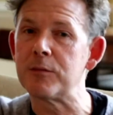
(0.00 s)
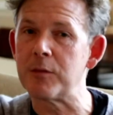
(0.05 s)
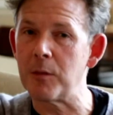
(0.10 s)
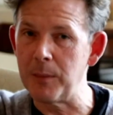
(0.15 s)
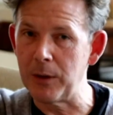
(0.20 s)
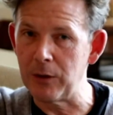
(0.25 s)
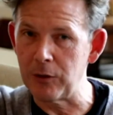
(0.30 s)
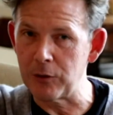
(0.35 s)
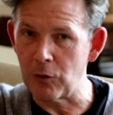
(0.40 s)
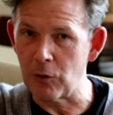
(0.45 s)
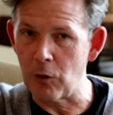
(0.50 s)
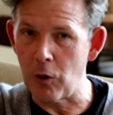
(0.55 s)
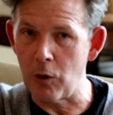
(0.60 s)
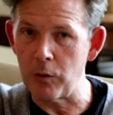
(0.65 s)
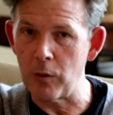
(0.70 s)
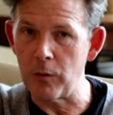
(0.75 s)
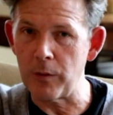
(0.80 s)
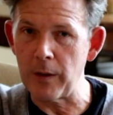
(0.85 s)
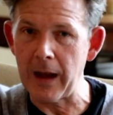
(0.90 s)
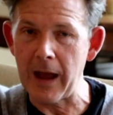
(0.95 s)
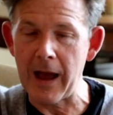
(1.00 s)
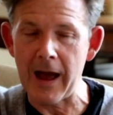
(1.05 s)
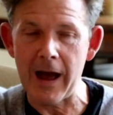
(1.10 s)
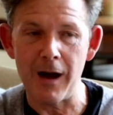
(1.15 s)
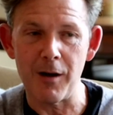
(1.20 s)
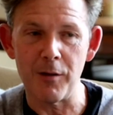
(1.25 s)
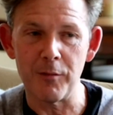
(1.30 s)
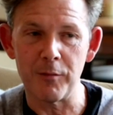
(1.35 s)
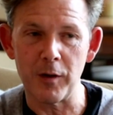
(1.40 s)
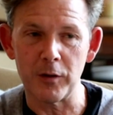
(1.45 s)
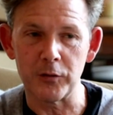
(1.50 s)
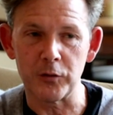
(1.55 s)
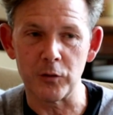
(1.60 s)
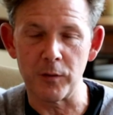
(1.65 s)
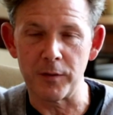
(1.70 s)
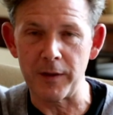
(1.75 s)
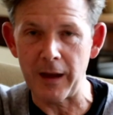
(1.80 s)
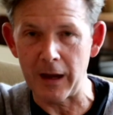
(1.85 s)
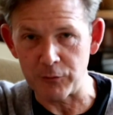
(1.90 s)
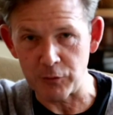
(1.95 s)
familiar, although they have a
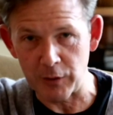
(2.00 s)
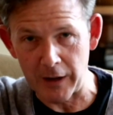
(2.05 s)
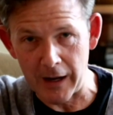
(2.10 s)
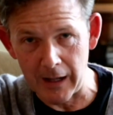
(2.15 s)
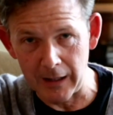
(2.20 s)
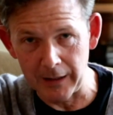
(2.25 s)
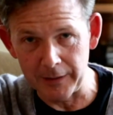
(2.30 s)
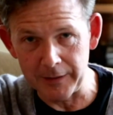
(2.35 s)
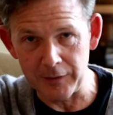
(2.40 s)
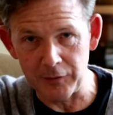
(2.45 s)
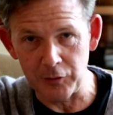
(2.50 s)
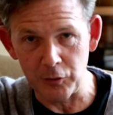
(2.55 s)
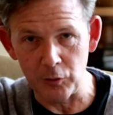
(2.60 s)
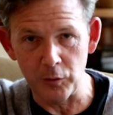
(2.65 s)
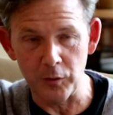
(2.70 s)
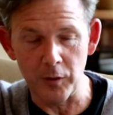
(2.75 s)
certain theatricality to